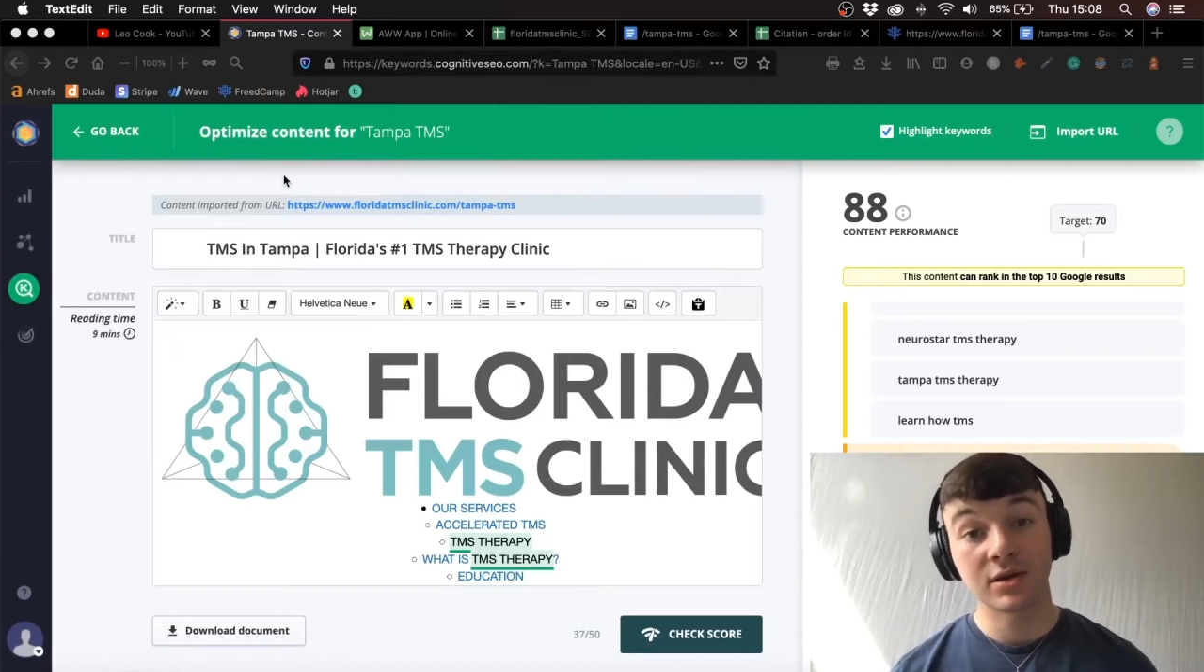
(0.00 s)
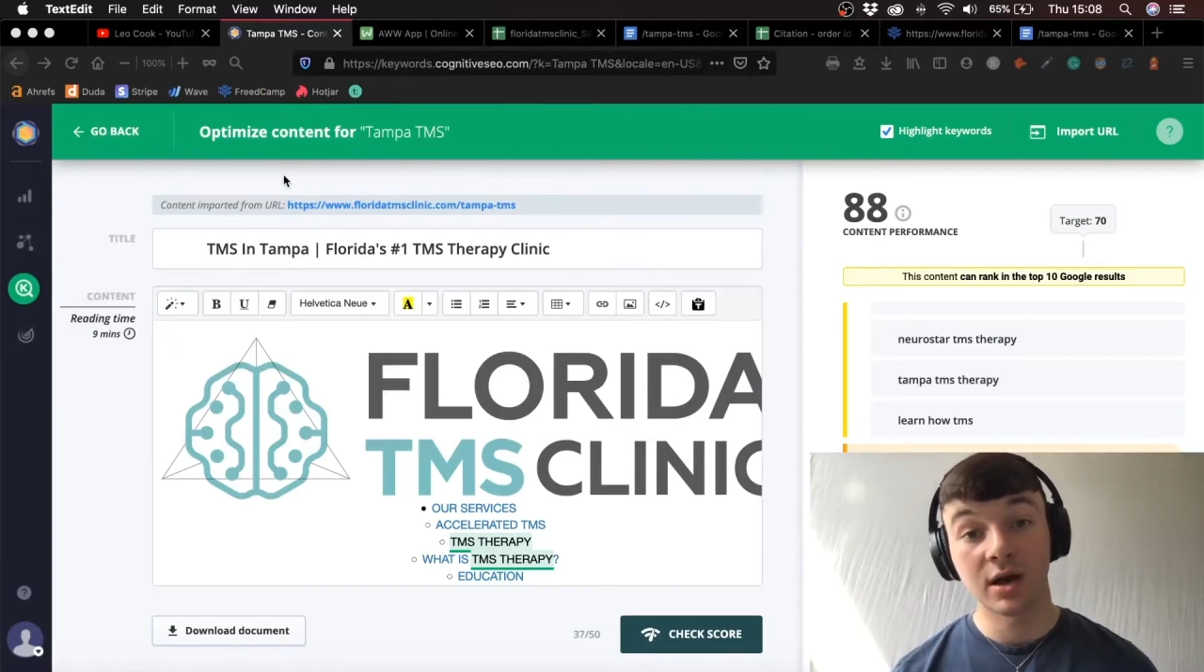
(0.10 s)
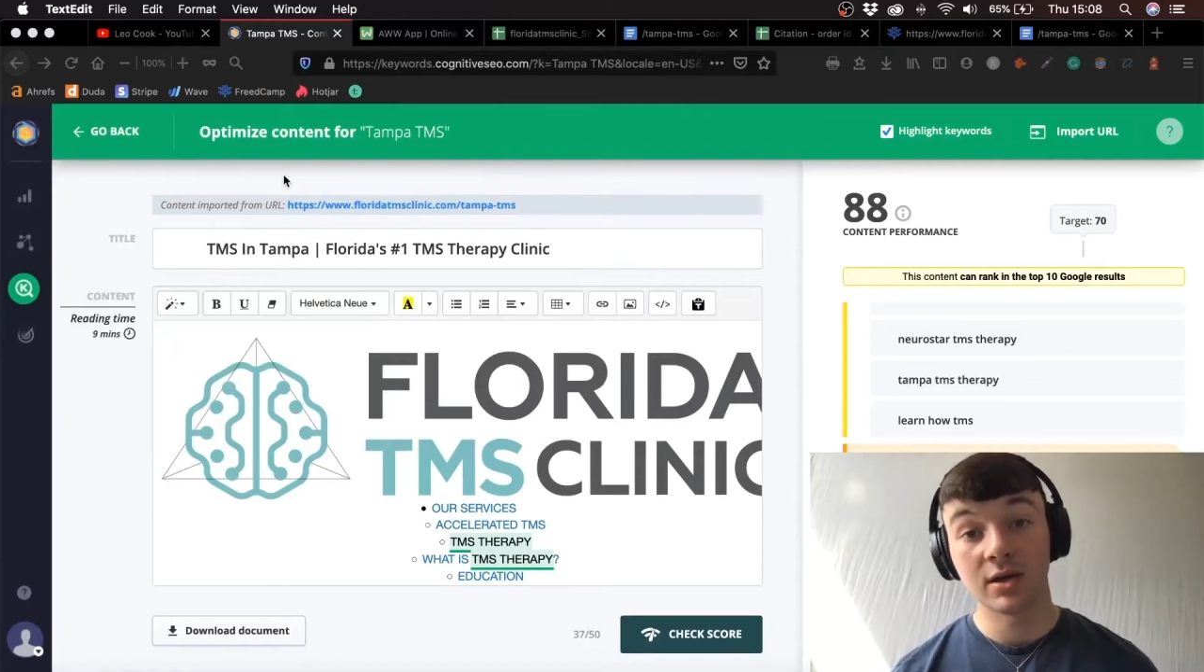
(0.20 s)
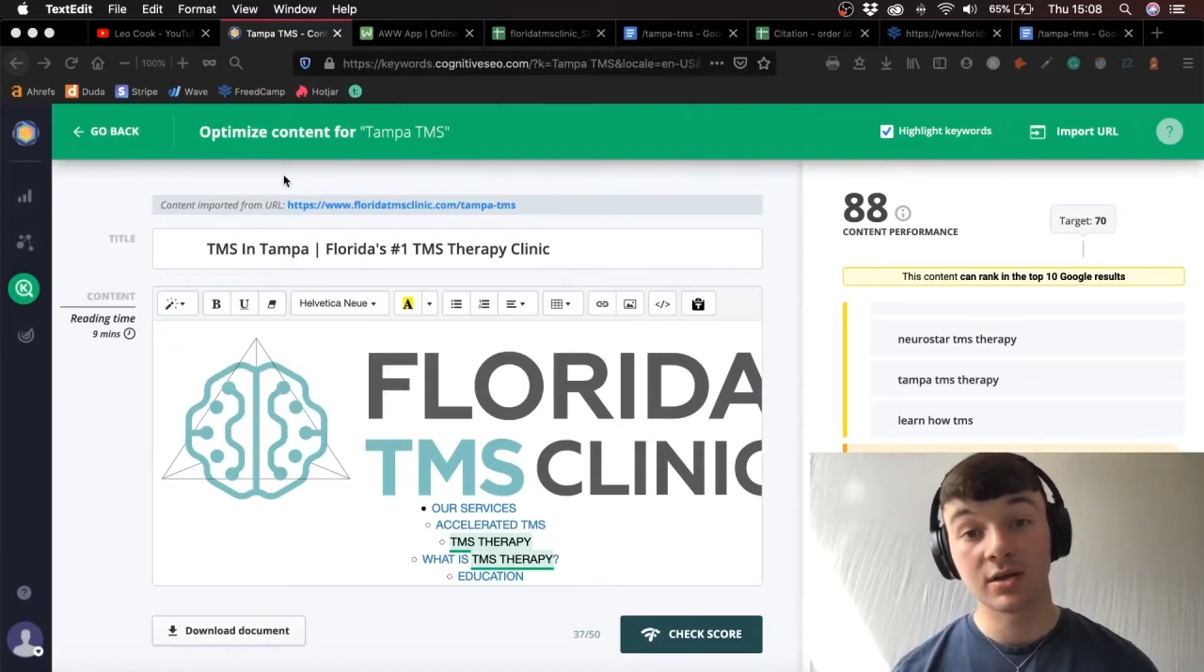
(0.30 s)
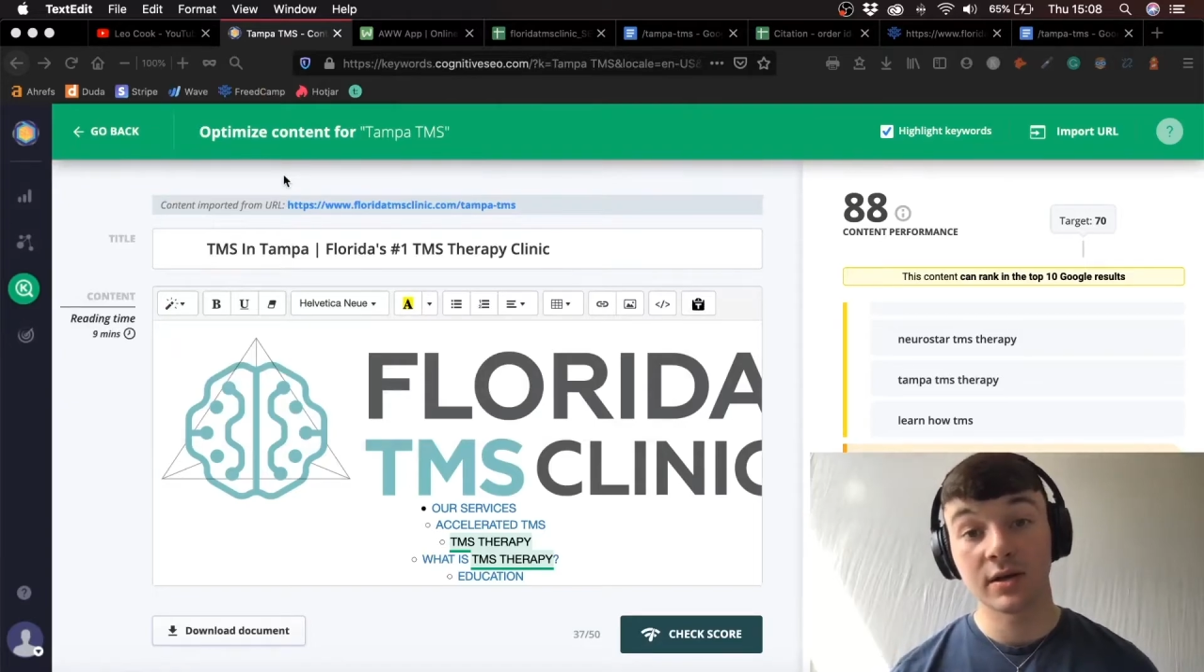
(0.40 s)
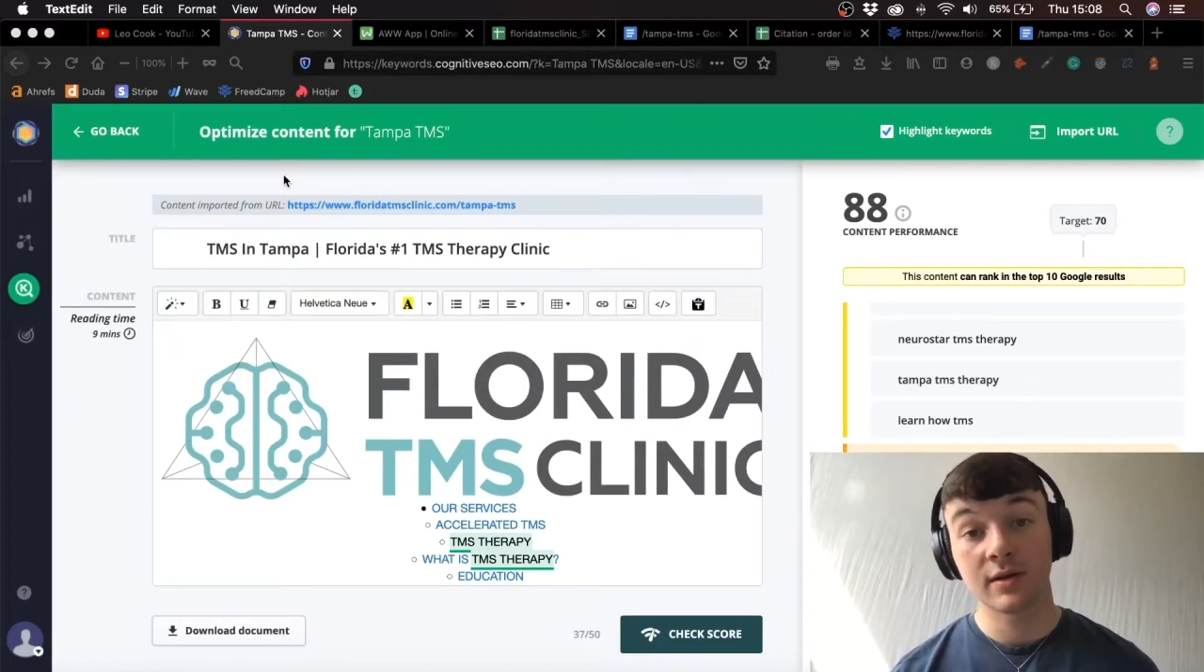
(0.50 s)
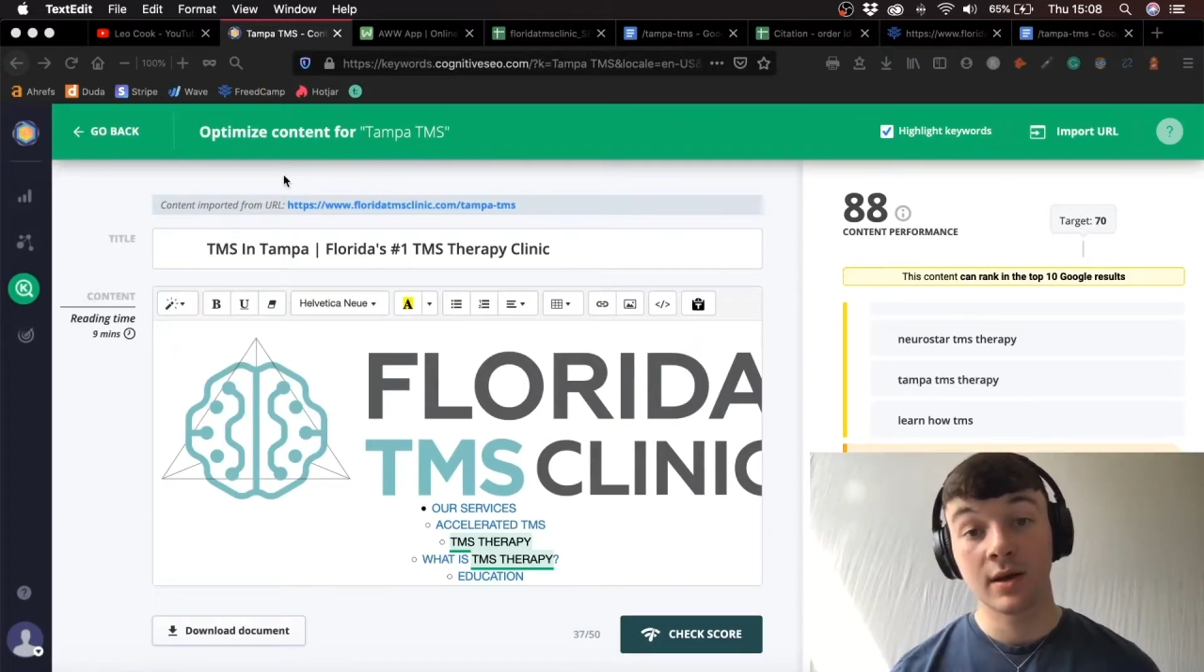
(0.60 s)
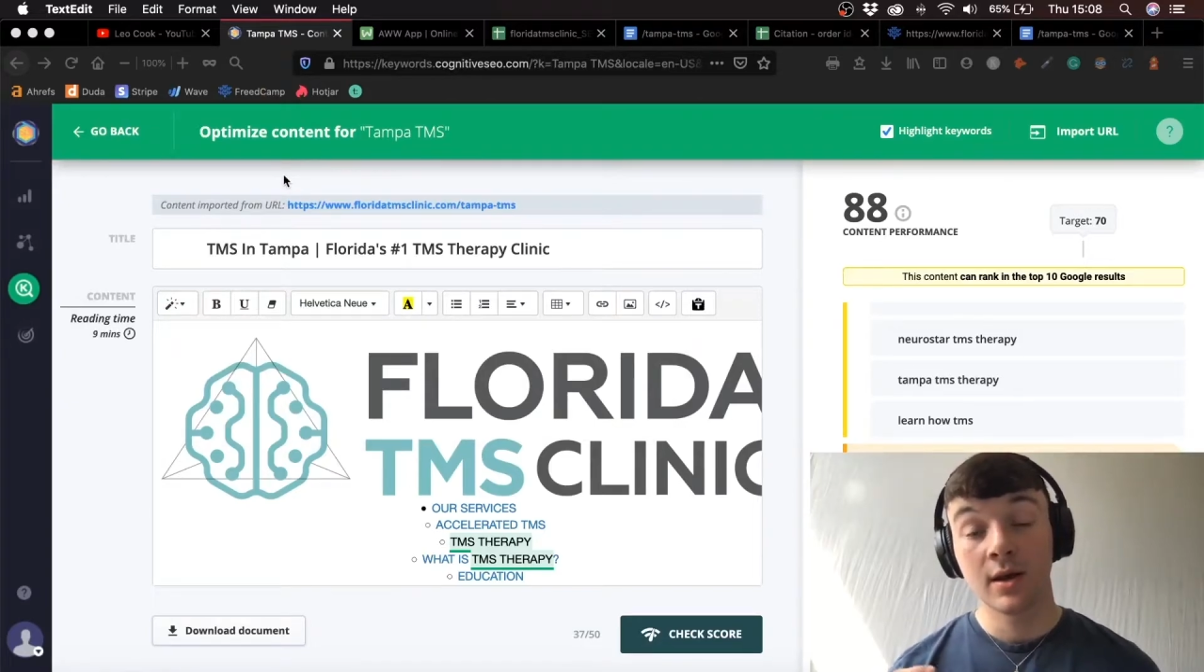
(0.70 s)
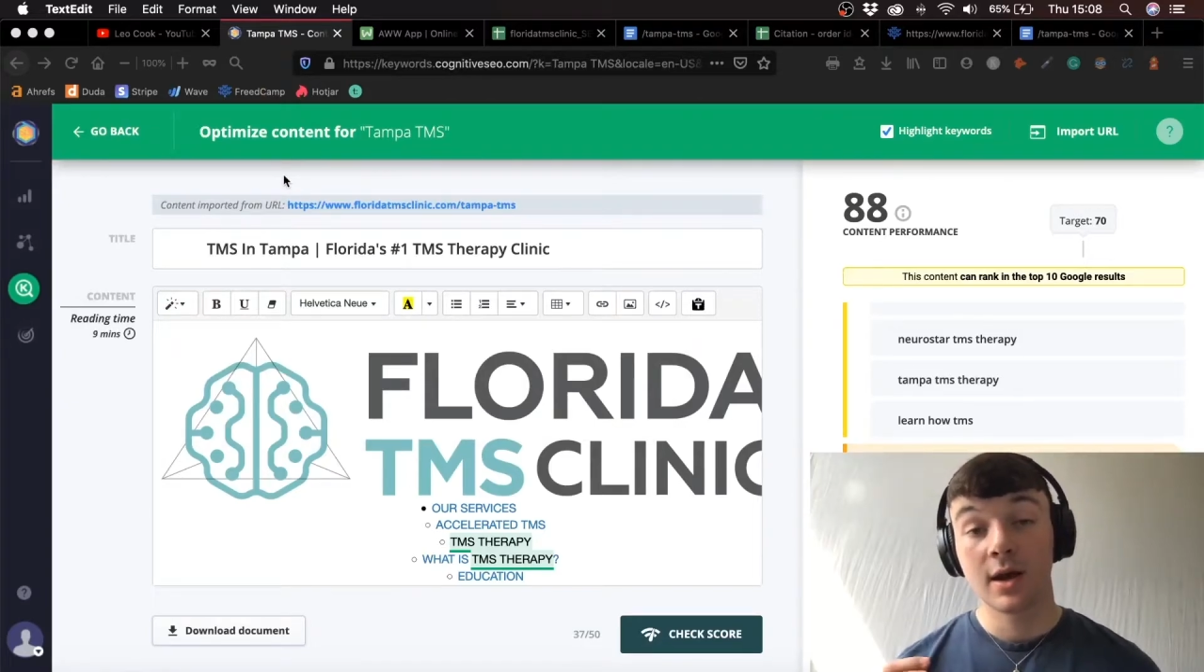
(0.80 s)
changes.